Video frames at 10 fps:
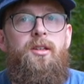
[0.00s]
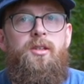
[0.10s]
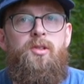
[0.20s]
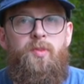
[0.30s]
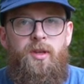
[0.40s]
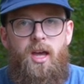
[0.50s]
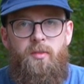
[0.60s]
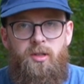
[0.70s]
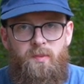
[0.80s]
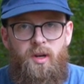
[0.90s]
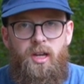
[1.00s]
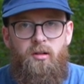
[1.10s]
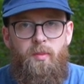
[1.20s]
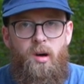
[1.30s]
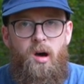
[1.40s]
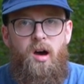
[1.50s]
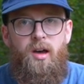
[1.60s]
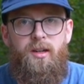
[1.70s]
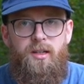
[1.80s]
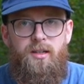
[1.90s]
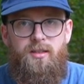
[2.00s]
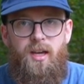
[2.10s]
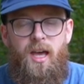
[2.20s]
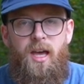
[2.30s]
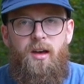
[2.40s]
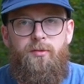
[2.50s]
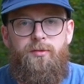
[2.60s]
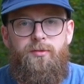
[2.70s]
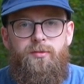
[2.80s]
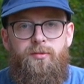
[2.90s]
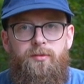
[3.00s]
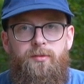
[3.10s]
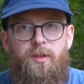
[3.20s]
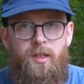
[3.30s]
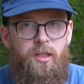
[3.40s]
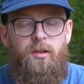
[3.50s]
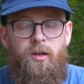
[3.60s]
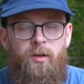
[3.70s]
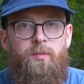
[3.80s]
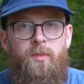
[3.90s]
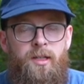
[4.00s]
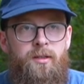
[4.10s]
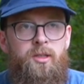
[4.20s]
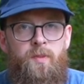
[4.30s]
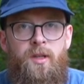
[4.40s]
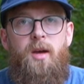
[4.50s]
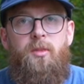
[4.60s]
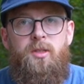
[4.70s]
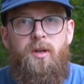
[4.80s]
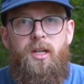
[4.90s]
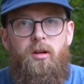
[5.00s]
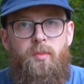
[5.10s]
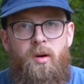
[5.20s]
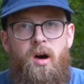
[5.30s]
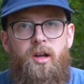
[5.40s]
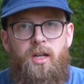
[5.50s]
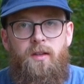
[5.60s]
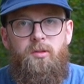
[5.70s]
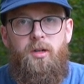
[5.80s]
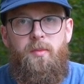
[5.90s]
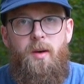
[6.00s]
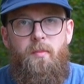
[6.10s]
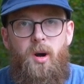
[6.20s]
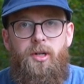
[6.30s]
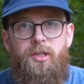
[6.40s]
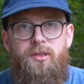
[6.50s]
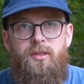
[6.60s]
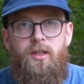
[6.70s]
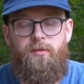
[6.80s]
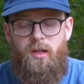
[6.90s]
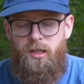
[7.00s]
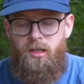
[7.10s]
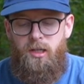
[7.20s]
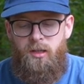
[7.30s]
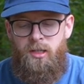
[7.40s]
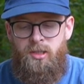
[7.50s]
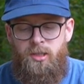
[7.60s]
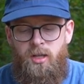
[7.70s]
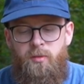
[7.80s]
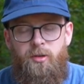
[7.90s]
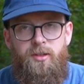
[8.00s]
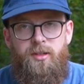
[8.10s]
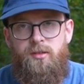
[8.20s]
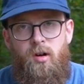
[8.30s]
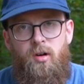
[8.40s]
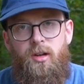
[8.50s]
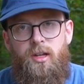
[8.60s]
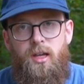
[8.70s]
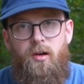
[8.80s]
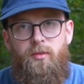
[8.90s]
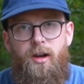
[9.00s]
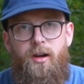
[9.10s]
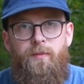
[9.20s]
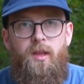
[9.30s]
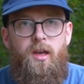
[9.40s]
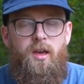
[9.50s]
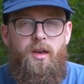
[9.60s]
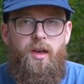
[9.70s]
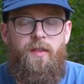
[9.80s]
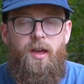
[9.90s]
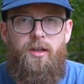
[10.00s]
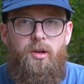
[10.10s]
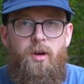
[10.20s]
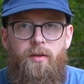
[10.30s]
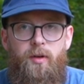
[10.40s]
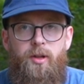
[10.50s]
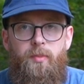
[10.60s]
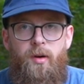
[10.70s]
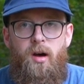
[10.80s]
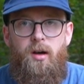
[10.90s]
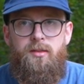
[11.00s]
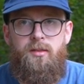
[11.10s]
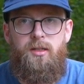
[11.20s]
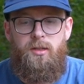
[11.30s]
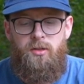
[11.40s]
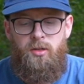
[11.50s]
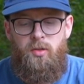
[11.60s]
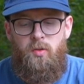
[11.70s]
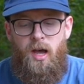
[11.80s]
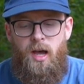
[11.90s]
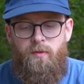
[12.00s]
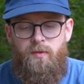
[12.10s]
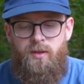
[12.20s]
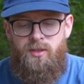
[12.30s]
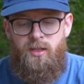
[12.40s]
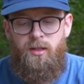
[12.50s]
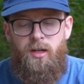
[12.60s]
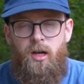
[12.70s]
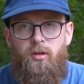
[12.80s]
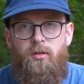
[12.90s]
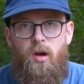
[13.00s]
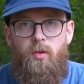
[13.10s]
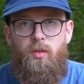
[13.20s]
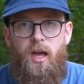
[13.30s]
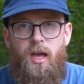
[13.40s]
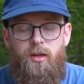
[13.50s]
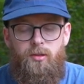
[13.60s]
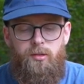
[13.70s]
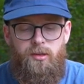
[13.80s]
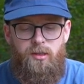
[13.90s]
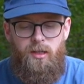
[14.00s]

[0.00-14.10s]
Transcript: you spend that much money on a pot and it doesn't have and then or it, you spend that much money on a pot and you have to worry about burning yourself like it, it should come with this already on there and they do have other pots that do have the silicone on the handles